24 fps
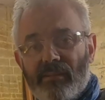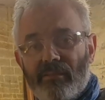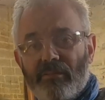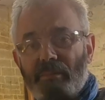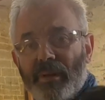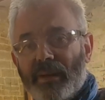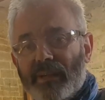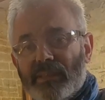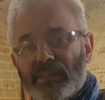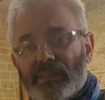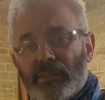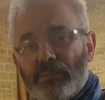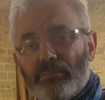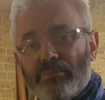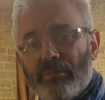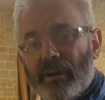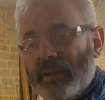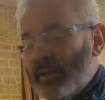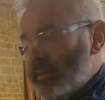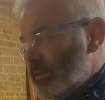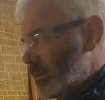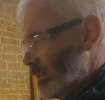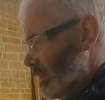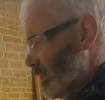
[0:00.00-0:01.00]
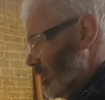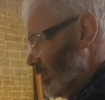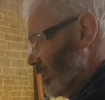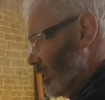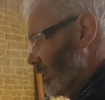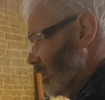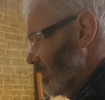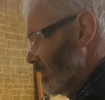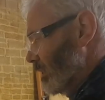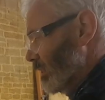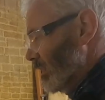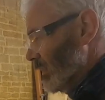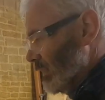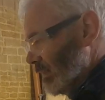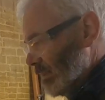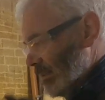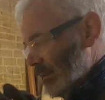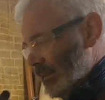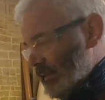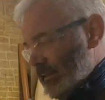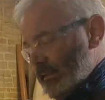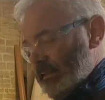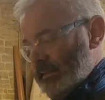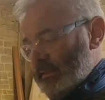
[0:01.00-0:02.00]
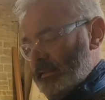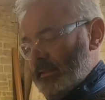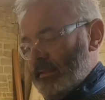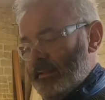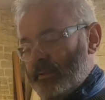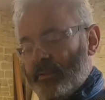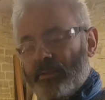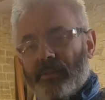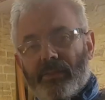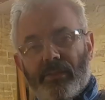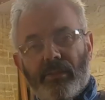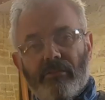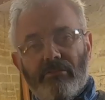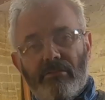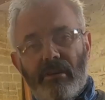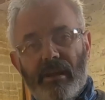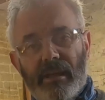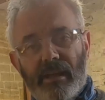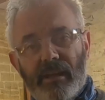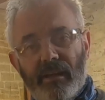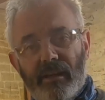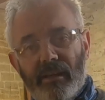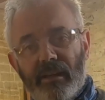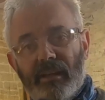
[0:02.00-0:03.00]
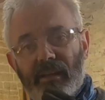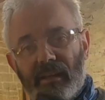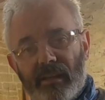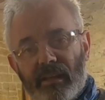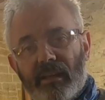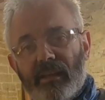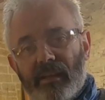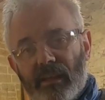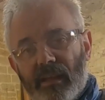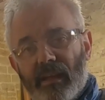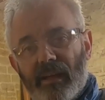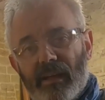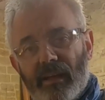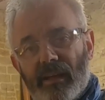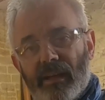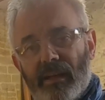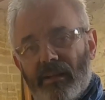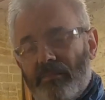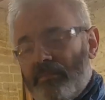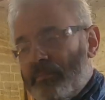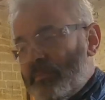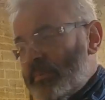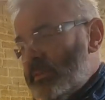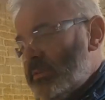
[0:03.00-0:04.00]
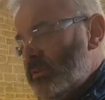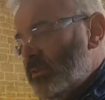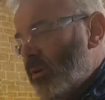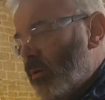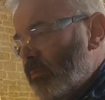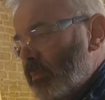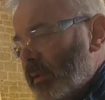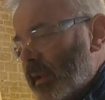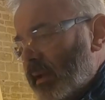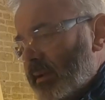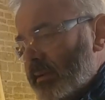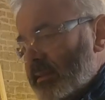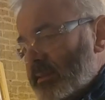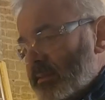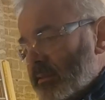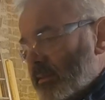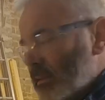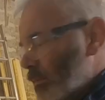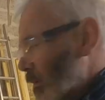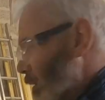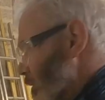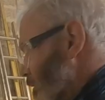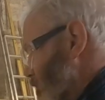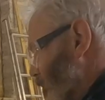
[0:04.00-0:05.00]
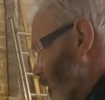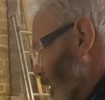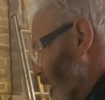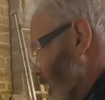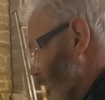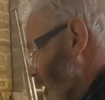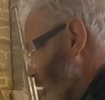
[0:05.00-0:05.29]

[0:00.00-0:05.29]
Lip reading: I managed to break the rear stoplight on the motorbike.